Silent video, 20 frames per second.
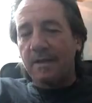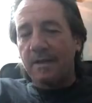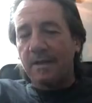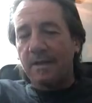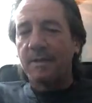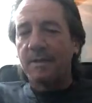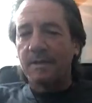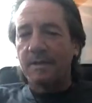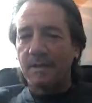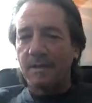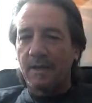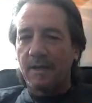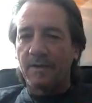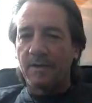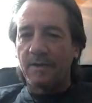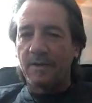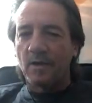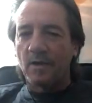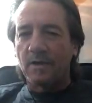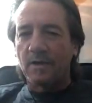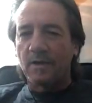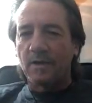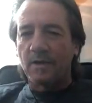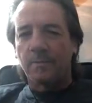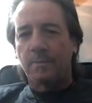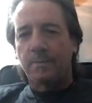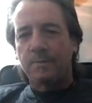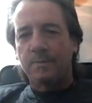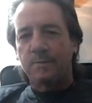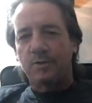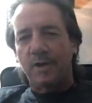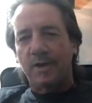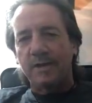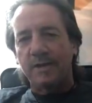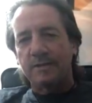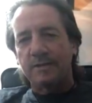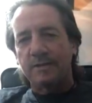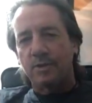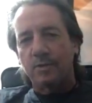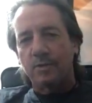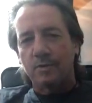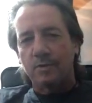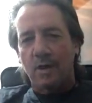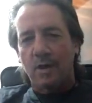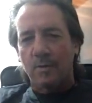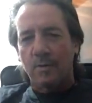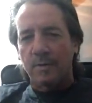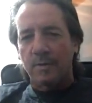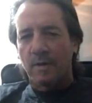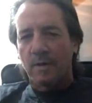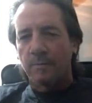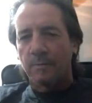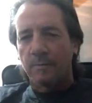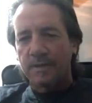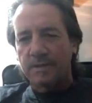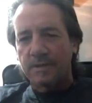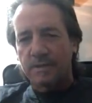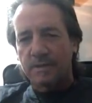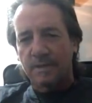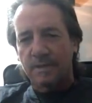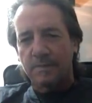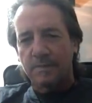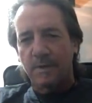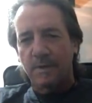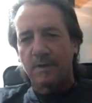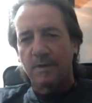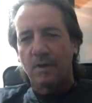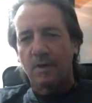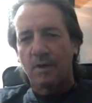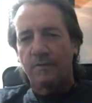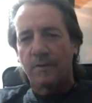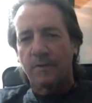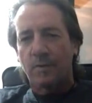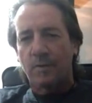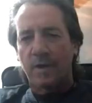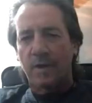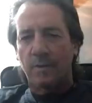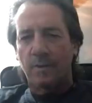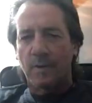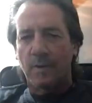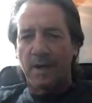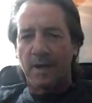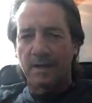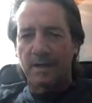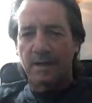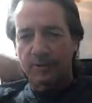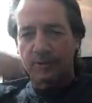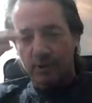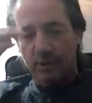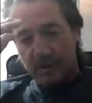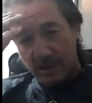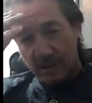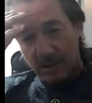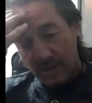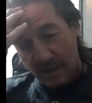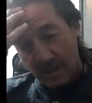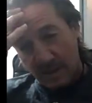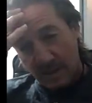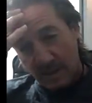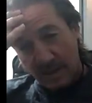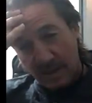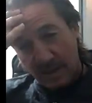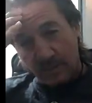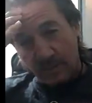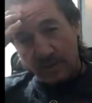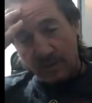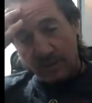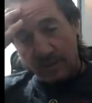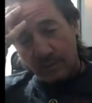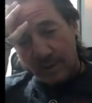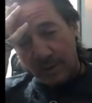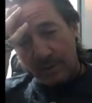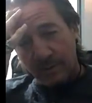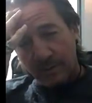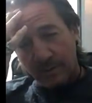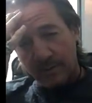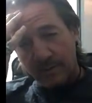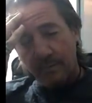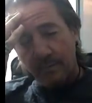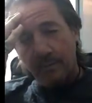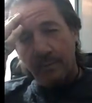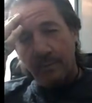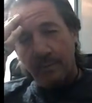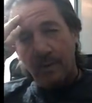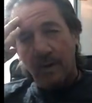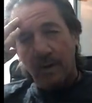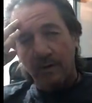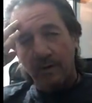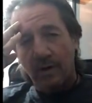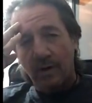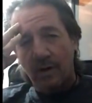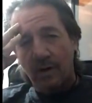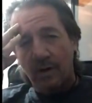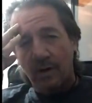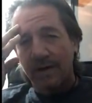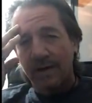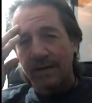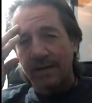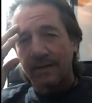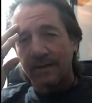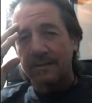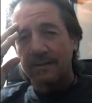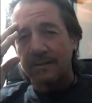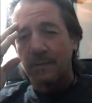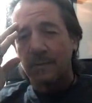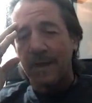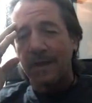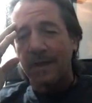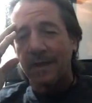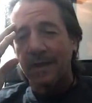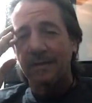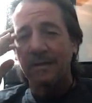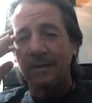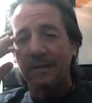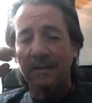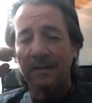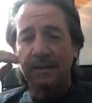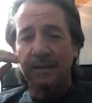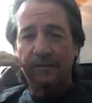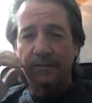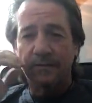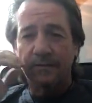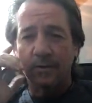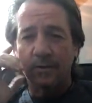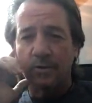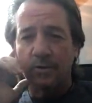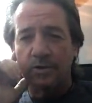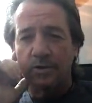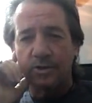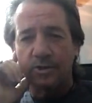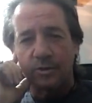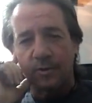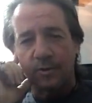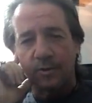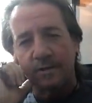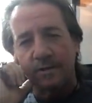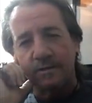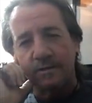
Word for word: I've got a little training tool going on, but it's been going for quite a while. When I was on holiday in Spain, I flew across to England to make a